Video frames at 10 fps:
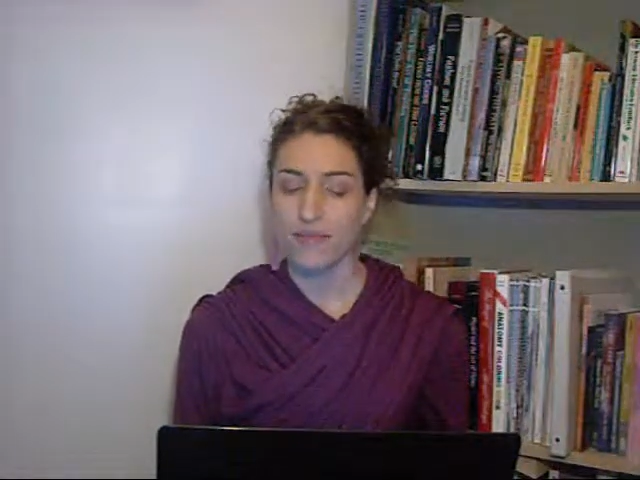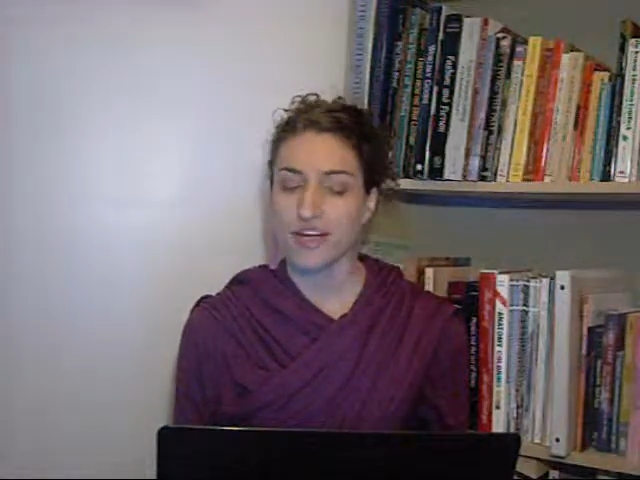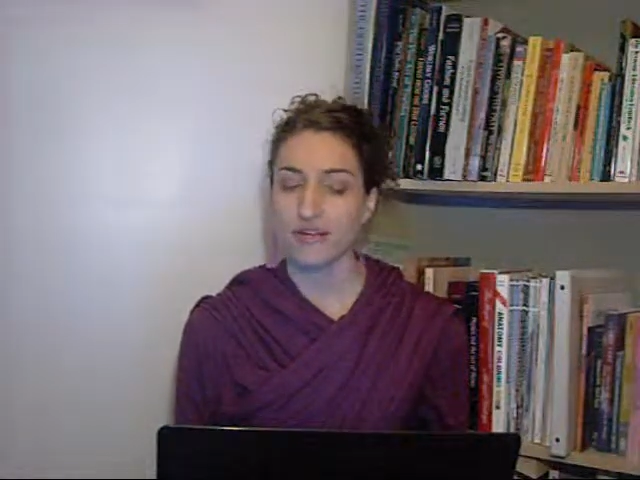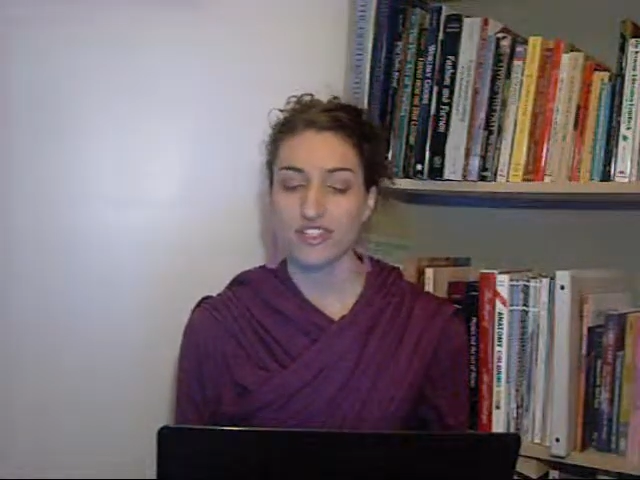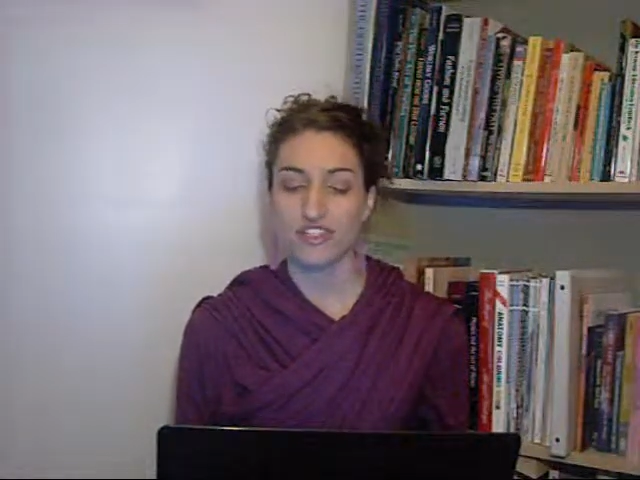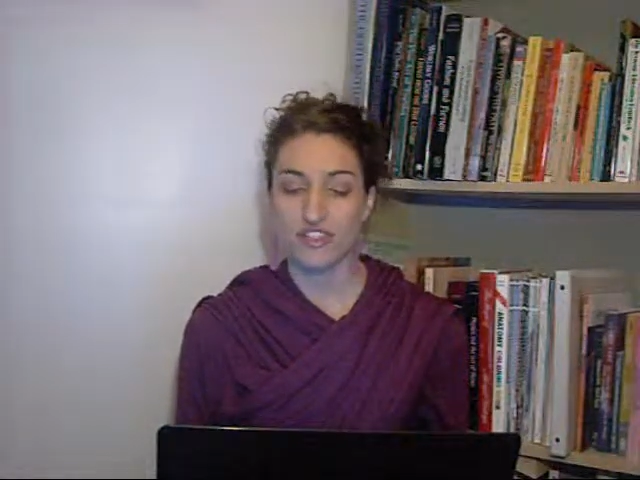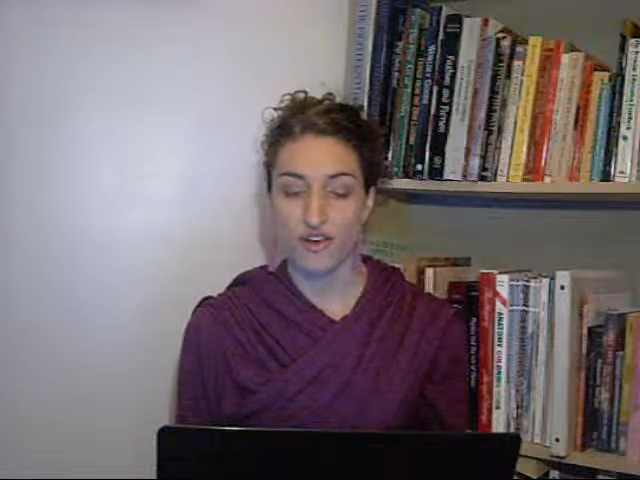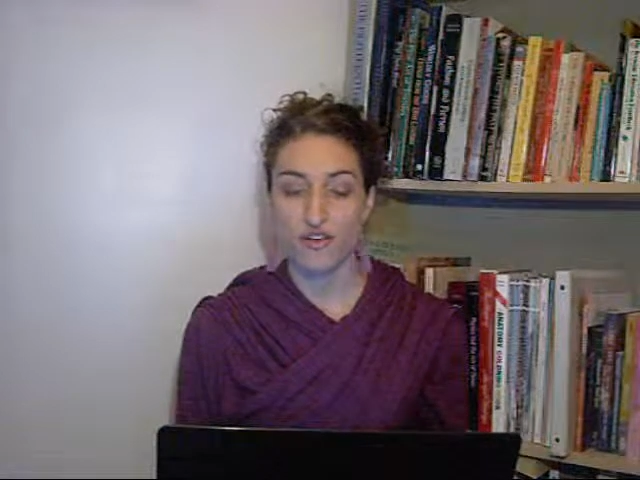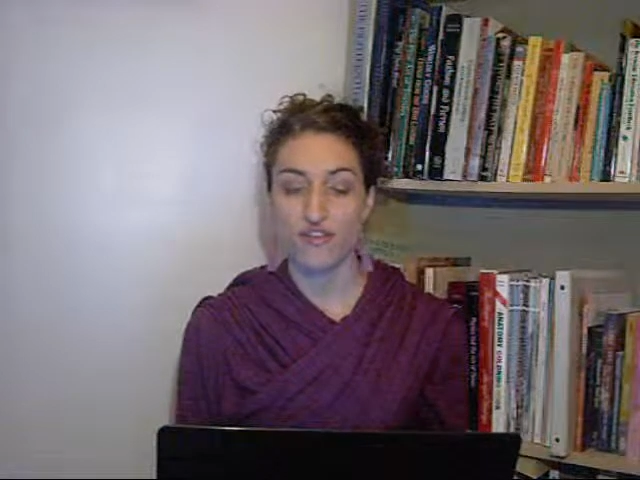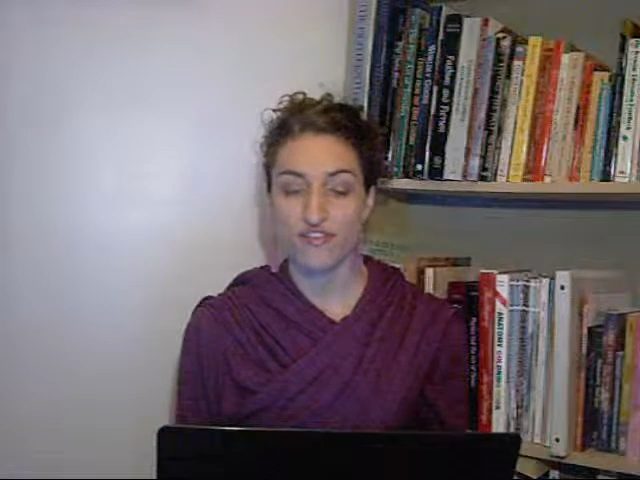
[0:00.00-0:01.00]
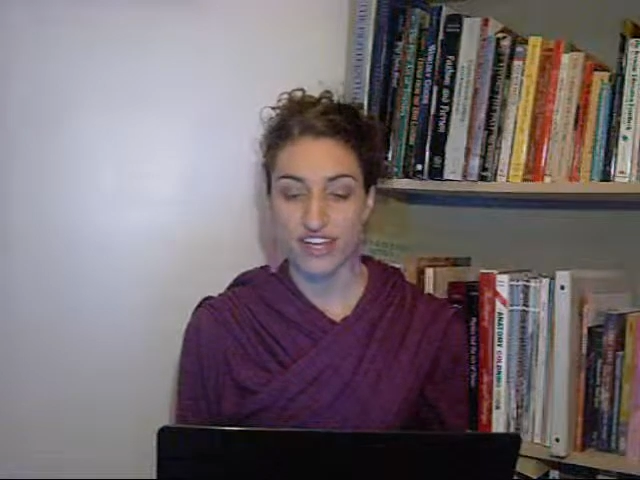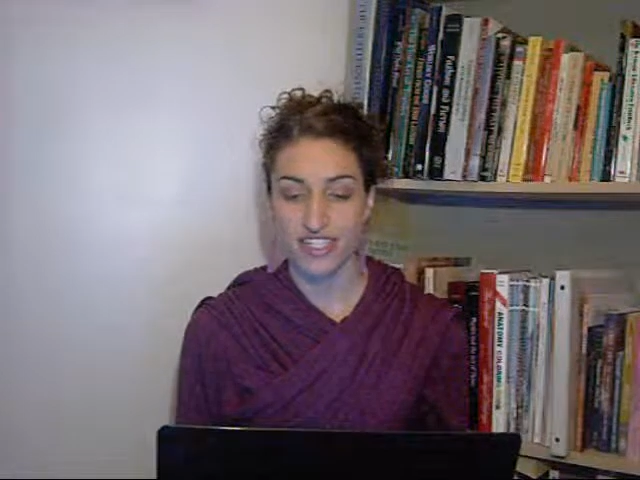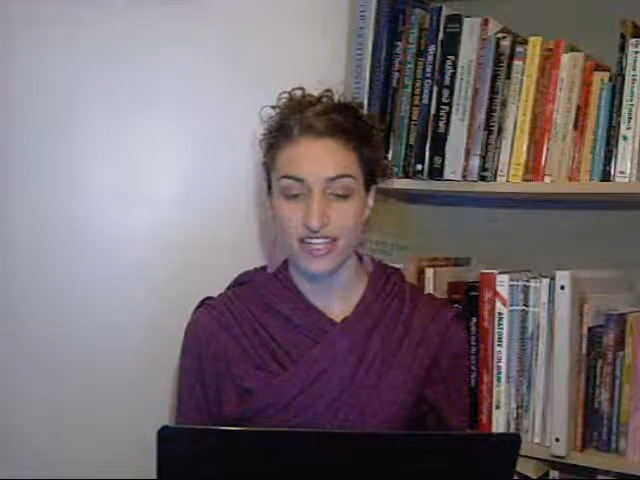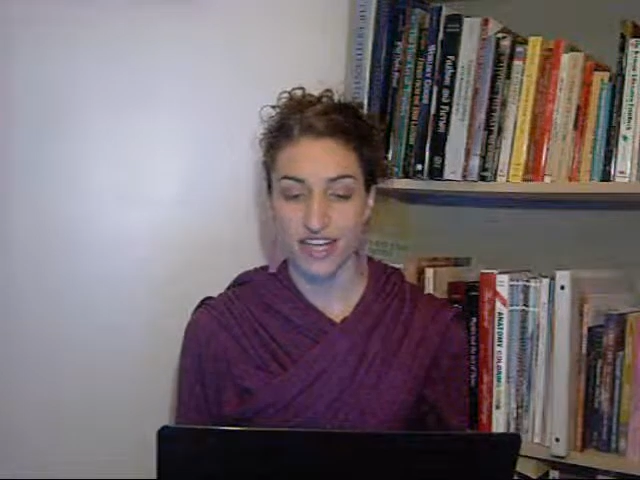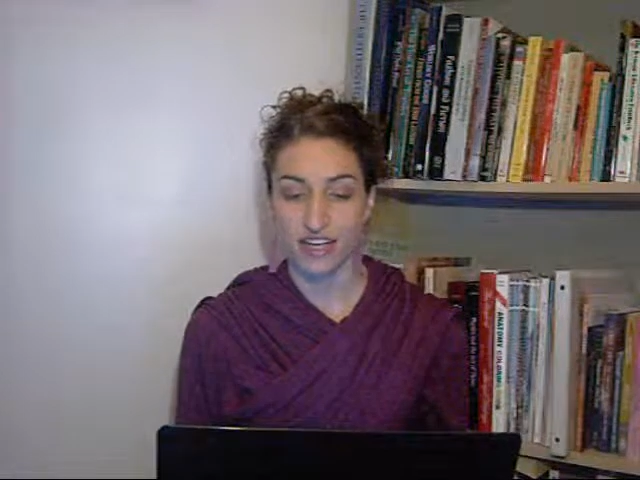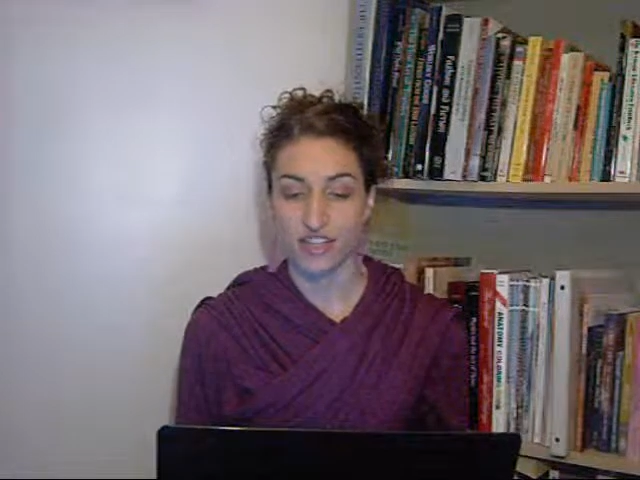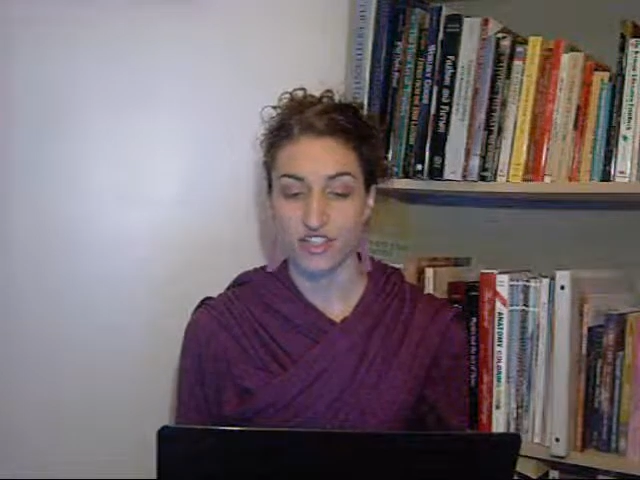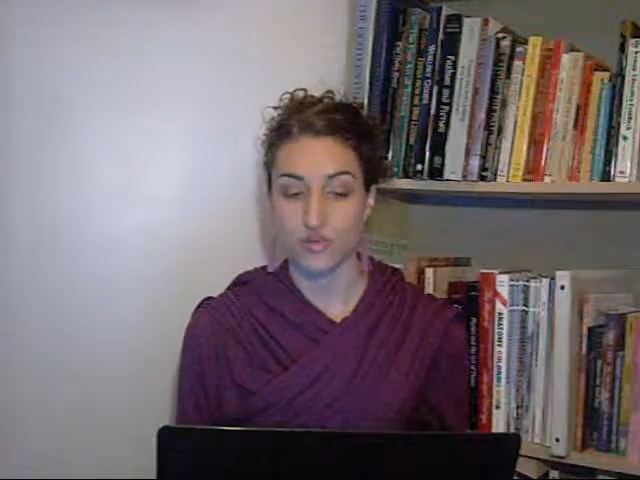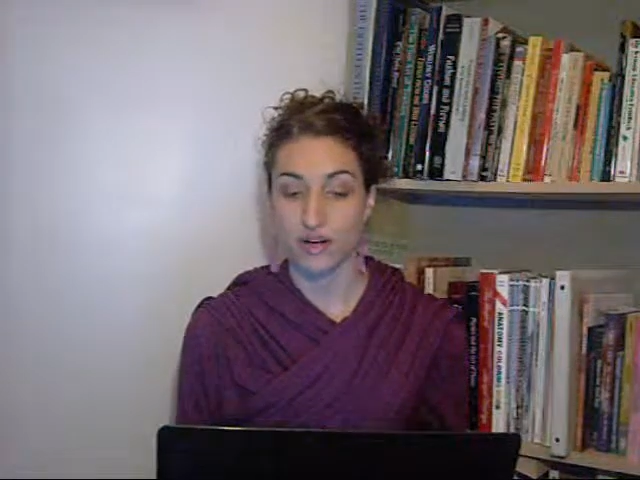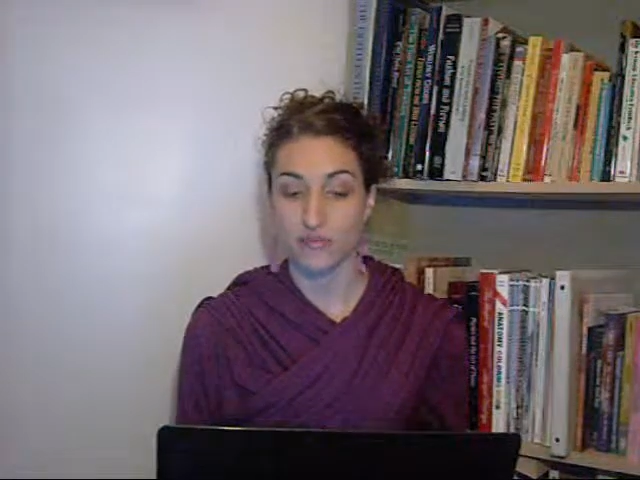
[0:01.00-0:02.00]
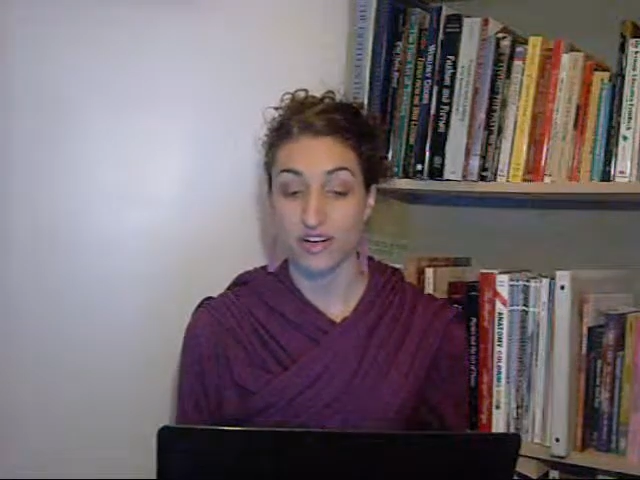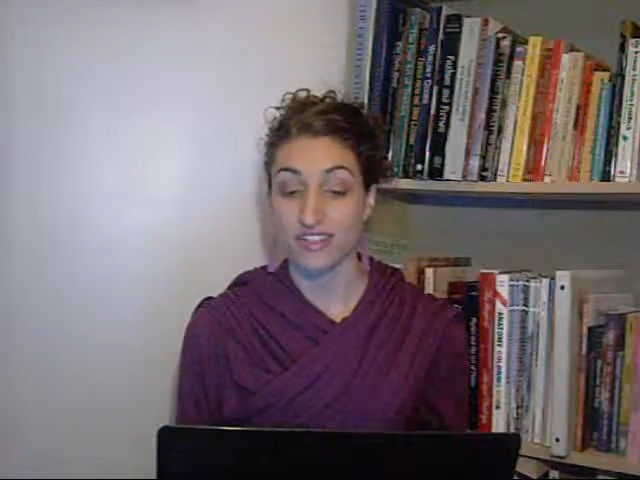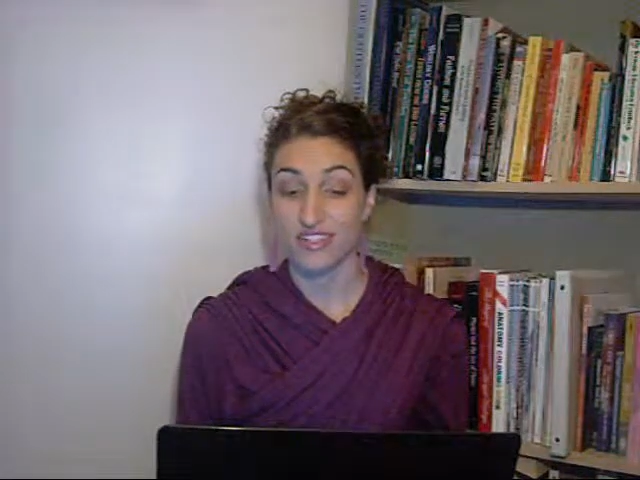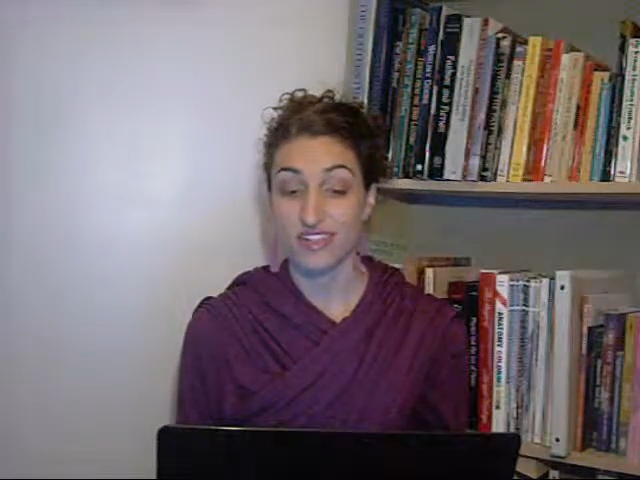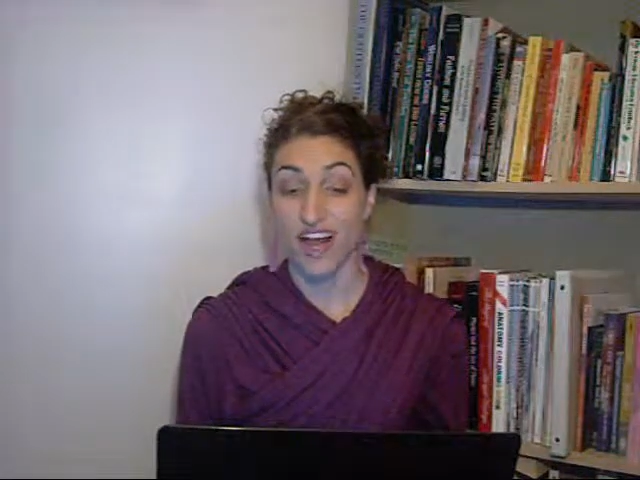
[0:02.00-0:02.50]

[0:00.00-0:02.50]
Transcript: but I was so fixated on this one person